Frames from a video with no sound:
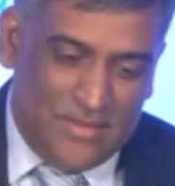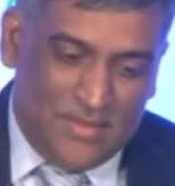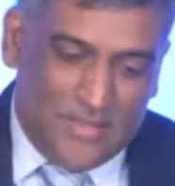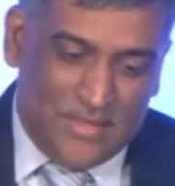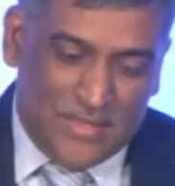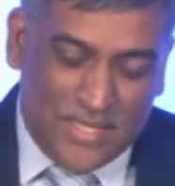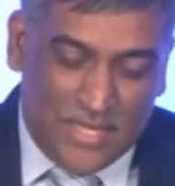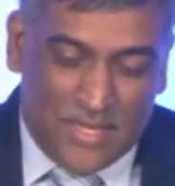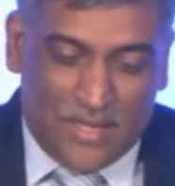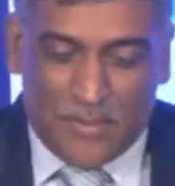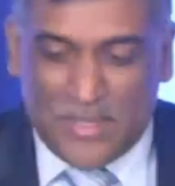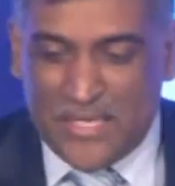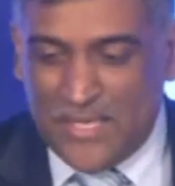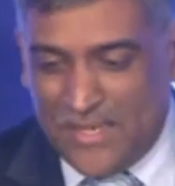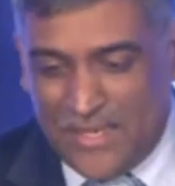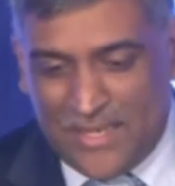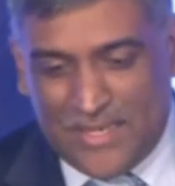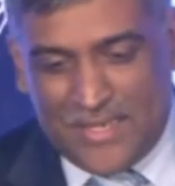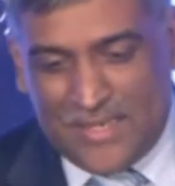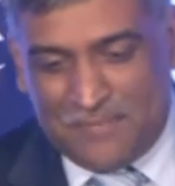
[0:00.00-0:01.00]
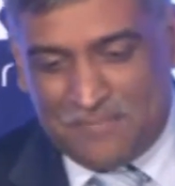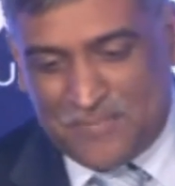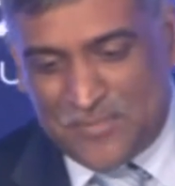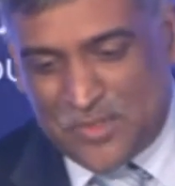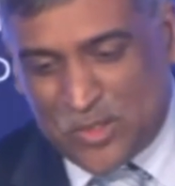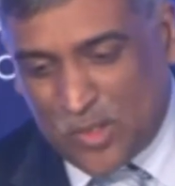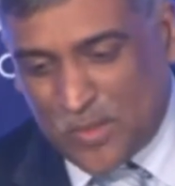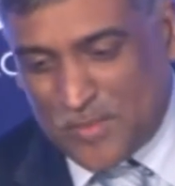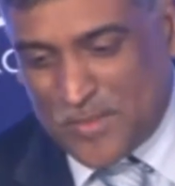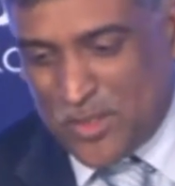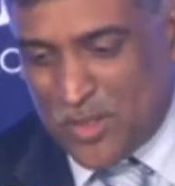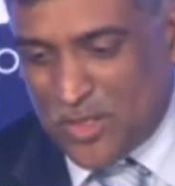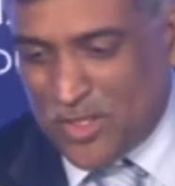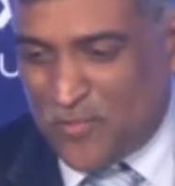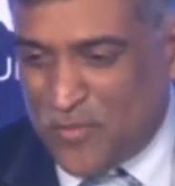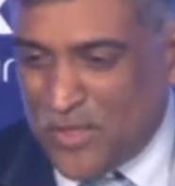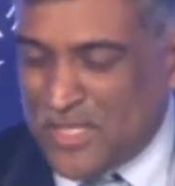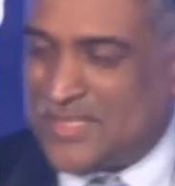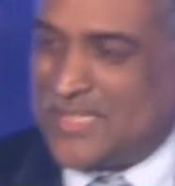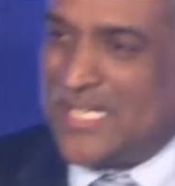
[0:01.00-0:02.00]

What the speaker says: Yeah, I mean, the first